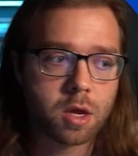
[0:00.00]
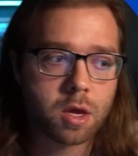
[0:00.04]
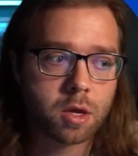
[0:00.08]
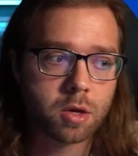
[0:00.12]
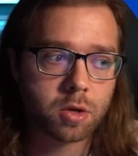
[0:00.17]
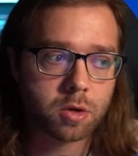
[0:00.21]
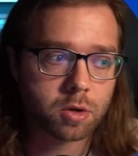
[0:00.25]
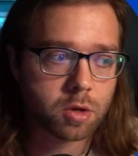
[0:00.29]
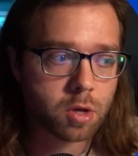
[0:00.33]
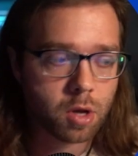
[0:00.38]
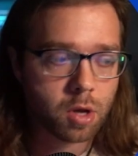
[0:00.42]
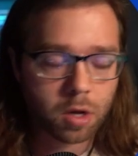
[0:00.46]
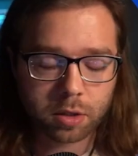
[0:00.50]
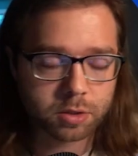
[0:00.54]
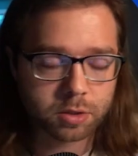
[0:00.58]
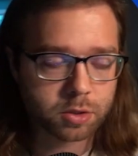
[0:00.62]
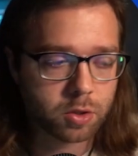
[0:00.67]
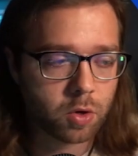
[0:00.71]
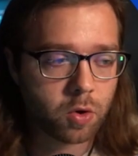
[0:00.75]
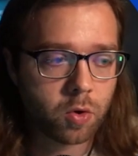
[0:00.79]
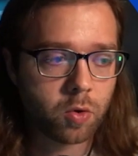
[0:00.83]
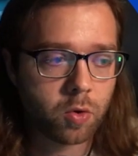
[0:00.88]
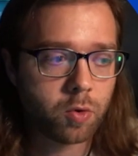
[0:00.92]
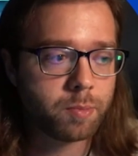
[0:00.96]
It'll cause a
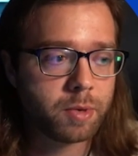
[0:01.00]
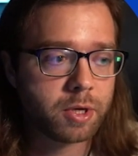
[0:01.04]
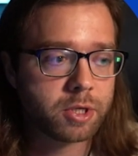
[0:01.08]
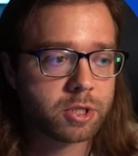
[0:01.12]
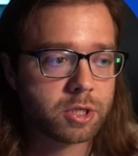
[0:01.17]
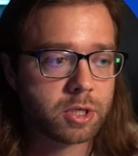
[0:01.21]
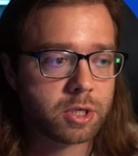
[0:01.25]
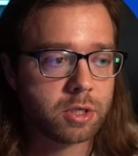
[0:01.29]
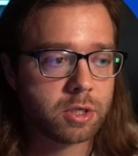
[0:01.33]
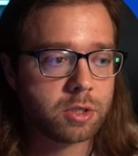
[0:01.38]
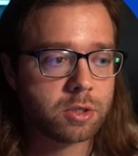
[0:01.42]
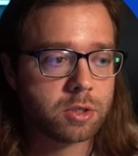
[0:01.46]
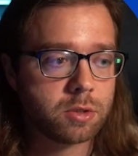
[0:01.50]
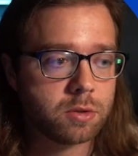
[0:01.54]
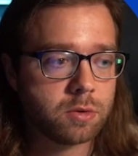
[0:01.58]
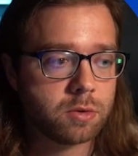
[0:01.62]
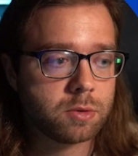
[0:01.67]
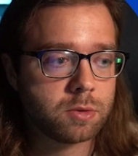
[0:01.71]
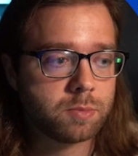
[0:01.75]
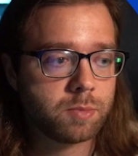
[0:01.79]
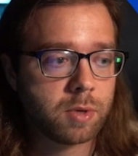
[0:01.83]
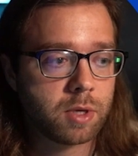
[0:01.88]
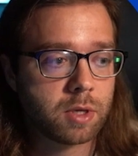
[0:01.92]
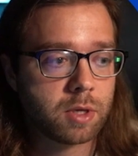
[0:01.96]
whole bunch of
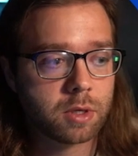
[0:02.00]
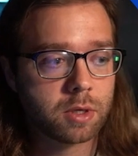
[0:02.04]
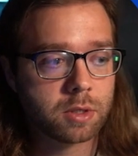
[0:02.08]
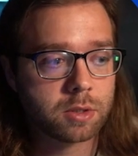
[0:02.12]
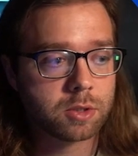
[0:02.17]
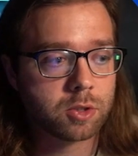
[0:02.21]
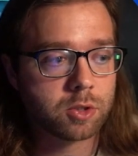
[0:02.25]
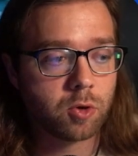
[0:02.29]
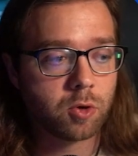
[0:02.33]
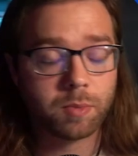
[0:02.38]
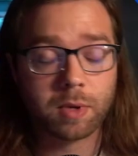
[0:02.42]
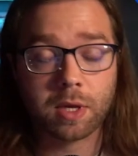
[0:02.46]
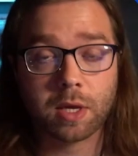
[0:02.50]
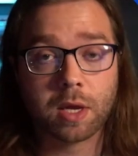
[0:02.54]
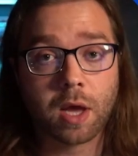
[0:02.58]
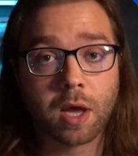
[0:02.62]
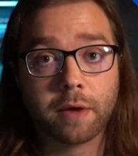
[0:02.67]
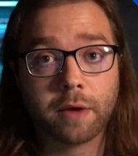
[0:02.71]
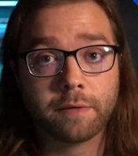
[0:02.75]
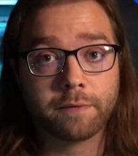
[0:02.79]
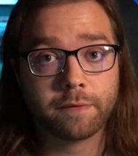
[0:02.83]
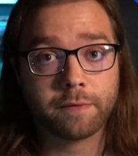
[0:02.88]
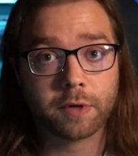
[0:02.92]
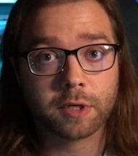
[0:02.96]
issues because there'll be
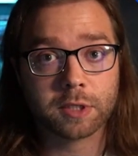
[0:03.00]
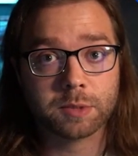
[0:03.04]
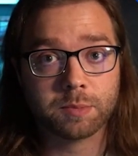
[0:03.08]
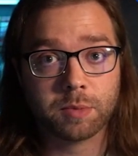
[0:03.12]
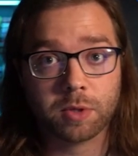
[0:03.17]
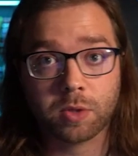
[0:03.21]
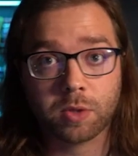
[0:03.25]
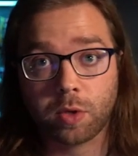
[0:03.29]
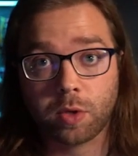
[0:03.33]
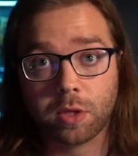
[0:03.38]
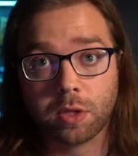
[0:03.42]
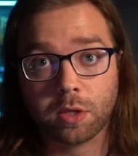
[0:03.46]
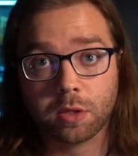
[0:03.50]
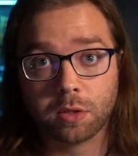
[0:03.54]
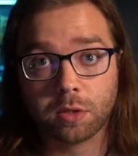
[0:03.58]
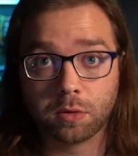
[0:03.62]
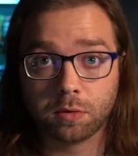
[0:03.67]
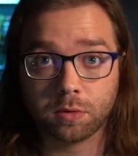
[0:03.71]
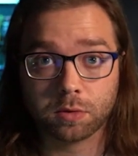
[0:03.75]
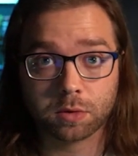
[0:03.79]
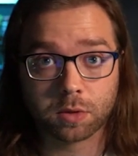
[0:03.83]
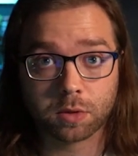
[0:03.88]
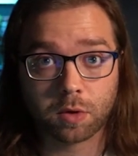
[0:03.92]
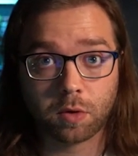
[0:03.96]
conflicts between the
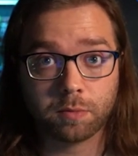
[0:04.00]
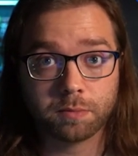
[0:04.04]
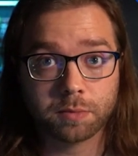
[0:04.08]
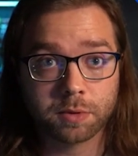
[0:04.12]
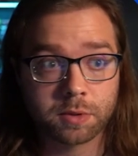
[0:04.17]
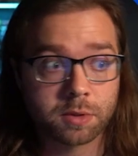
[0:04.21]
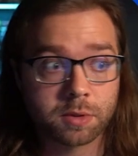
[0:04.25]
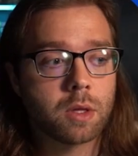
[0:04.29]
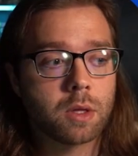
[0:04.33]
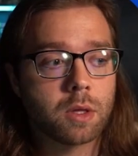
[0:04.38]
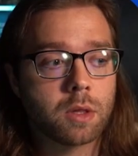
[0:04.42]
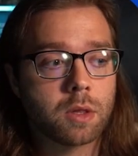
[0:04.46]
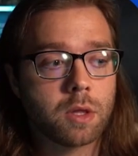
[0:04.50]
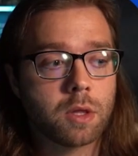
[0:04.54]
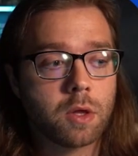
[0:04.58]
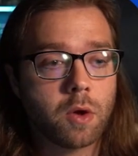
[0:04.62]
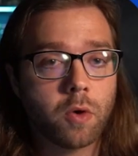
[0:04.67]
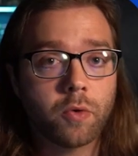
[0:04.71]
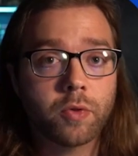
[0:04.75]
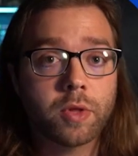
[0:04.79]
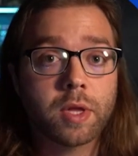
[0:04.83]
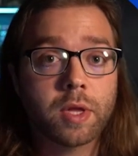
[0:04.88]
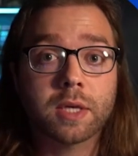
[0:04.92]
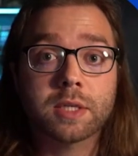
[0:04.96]
two scopes. The
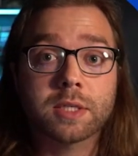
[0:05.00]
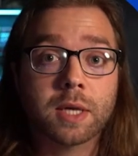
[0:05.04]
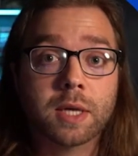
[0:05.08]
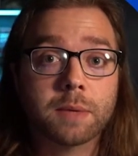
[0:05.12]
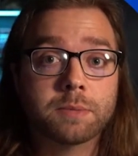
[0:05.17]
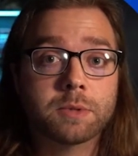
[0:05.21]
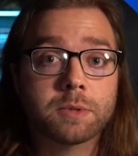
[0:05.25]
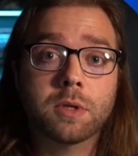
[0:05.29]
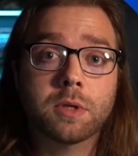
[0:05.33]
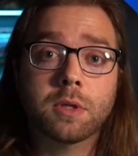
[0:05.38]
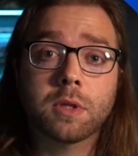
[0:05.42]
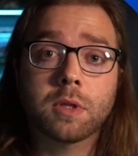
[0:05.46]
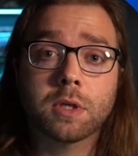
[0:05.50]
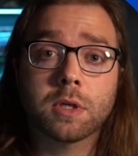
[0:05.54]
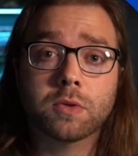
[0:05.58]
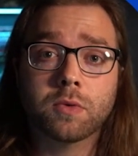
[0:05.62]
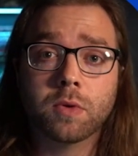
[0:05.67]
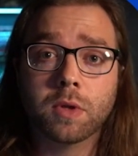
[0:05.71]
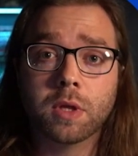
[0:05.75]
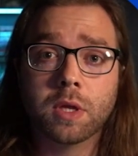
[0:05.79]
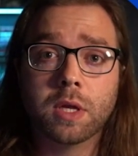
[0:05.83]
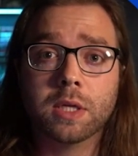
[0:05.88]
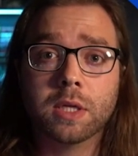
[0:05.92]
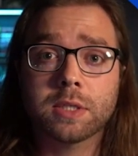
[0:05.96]
only exception to this
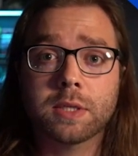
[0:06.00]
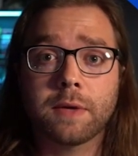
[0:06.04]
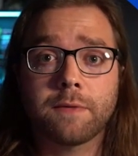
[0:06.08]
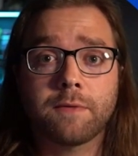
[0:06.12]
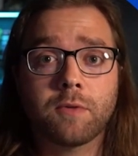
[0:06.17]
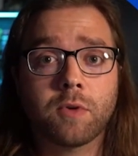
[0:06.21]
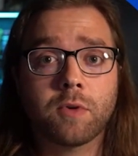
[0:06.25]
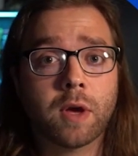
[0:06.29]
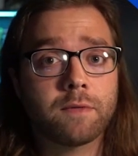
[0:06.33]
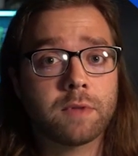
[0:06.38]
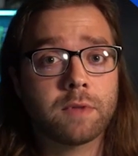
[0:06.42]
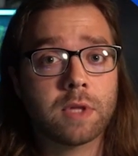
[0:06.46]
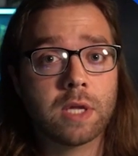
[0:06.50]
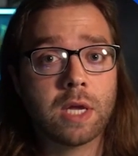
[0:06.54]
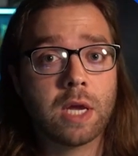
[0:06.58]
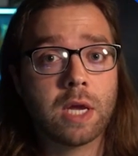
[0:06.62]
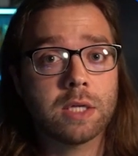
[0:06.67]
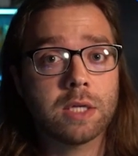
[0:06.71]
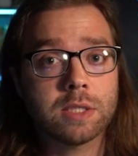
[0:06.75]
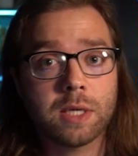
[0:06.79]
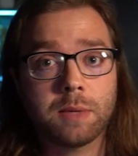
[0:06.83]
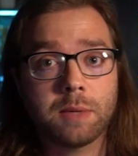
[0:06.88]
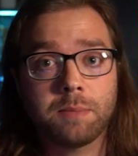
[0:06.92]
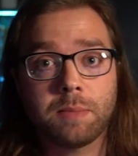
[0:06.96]
really is if you have
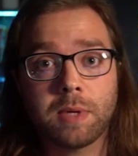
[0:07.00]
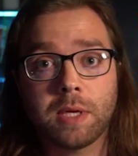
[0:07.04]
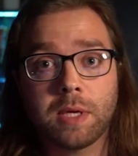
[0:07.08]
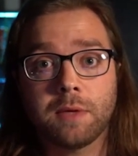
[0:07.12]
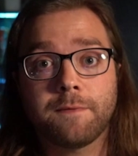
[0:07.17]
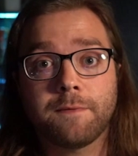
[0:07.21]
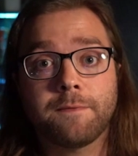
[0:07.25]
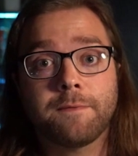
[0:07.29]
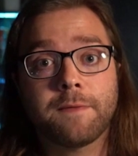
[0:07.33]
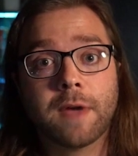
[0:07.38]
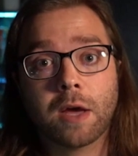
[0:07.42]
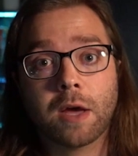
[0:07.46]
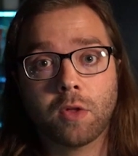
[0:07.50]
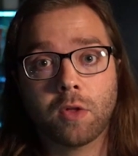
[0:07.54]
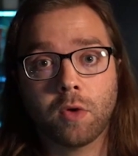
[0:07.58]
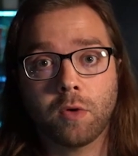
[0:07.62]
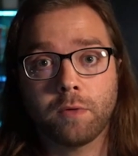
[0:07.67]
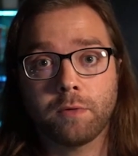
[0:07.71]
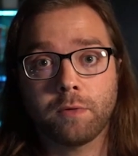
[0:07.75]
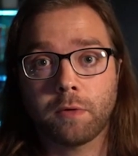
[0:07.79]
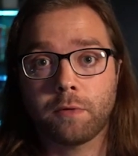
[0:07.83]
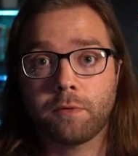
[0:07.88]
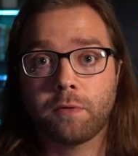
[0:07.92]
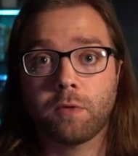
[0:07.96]
DHCP
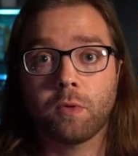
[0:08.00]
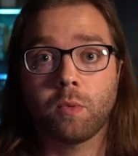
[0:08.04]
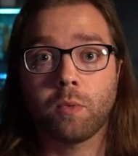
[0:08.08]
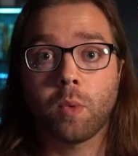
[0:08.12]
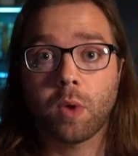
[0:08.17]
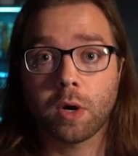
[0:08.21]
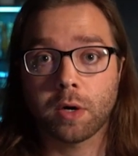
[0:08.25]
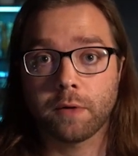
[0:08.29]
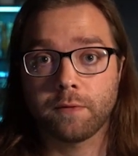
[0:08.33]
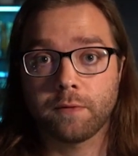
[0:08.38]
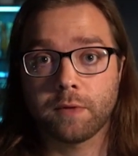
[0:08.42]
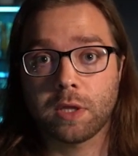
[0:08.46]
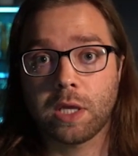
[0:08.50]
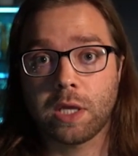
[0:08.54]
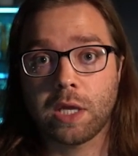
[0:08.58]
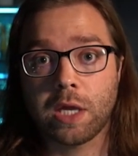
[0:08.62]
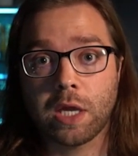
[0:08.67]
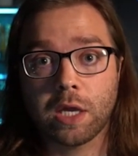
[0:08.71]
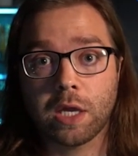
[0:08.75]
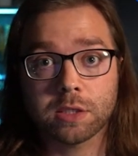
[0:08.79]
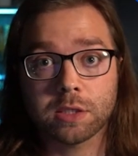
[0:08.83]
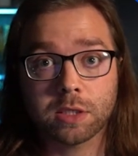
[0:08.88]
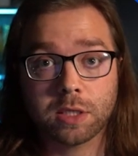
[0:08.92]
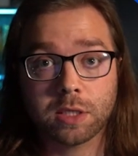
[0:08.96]
failover for one of the
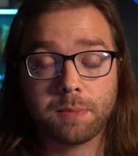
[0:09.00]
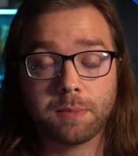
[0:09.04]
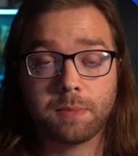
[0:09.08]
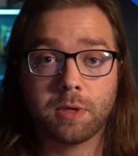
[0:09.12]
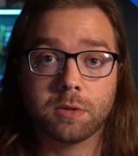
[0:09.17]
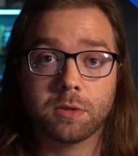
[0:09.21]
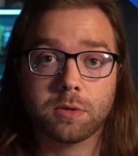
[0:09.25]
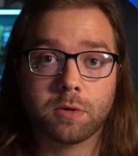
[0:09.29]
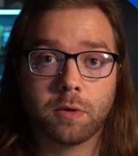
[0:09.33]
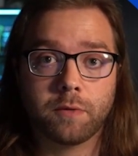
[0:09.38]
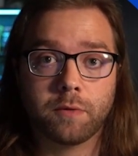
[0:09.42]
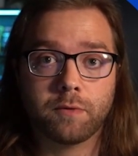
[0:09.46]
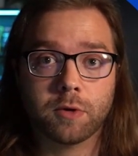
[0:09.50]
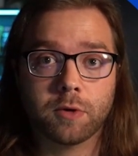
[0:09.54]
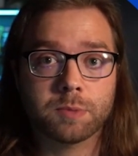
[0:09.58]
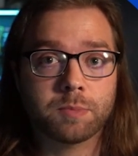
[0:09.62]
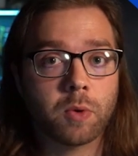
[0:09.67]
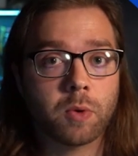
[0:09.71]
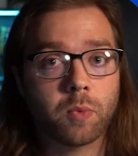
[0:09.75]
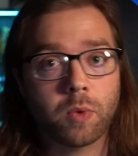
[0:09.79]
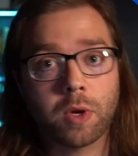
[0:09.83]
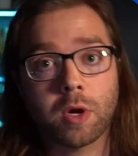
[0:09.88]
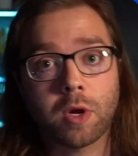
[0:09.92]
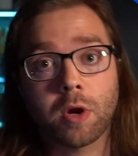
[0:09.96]
DHCP servers,
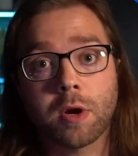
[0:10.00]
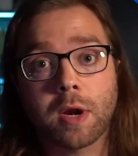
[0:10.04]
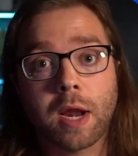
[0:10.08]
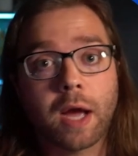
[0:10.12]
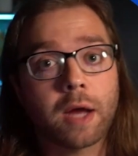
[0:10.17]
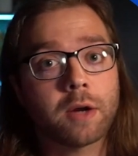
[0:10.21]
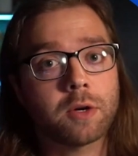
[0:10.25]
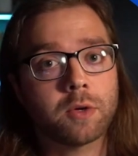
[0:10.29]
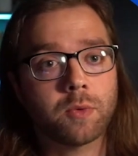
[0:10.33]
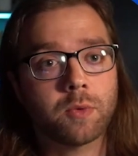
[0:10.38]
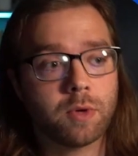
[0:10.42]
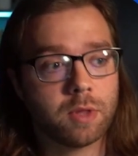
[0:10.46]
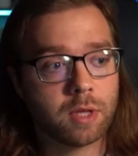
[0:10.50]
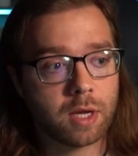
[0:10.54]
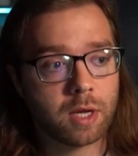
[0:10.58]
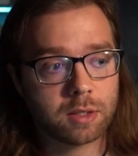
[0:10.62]
but we are not doing that